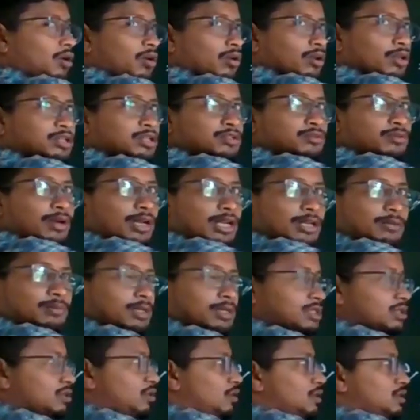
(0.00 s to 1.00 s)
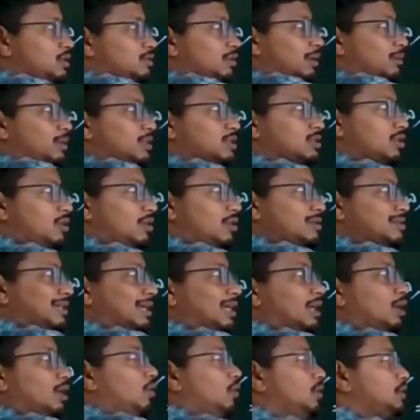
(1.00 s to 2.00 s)
whole square that means whole square means cos
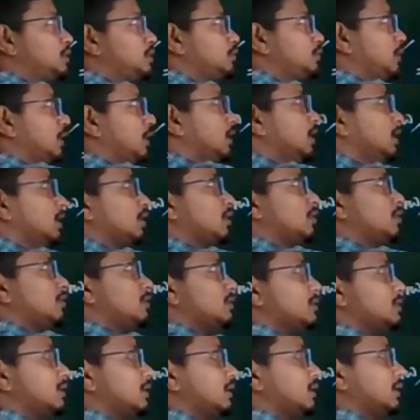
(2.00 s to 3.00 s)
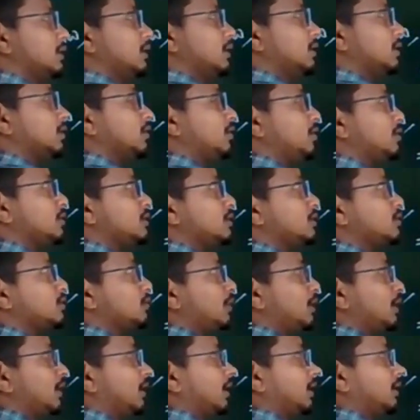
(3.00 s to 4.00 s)
a whole square cos
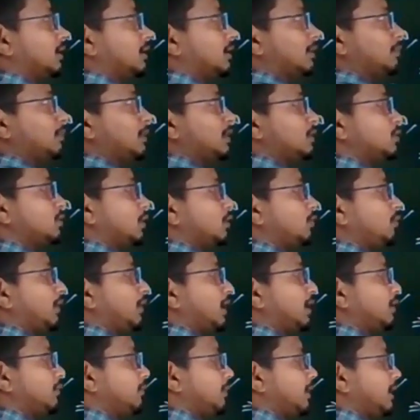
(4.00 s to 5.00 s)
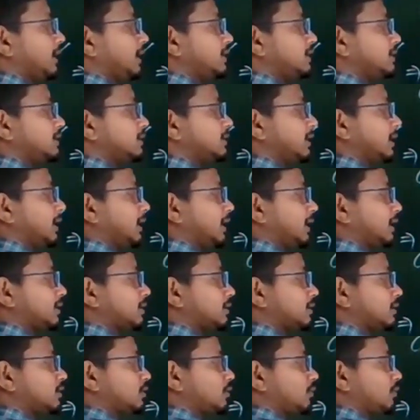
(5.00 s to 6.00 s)
square a that means what 1 by
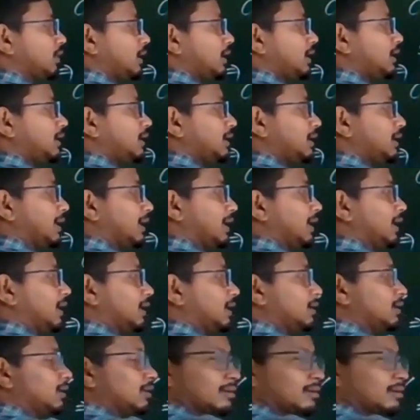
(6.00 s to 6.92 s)
sec square a